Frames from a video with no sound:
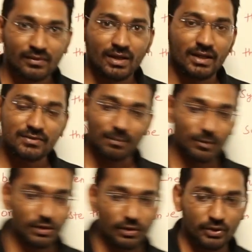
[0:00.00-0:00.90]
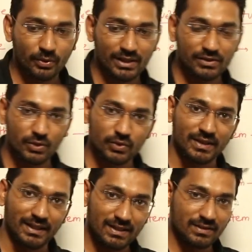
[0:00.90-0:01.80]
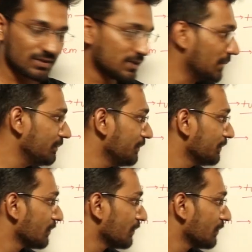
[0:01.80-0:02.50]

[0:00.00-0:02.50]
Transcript: It is up to you, you can choose any system.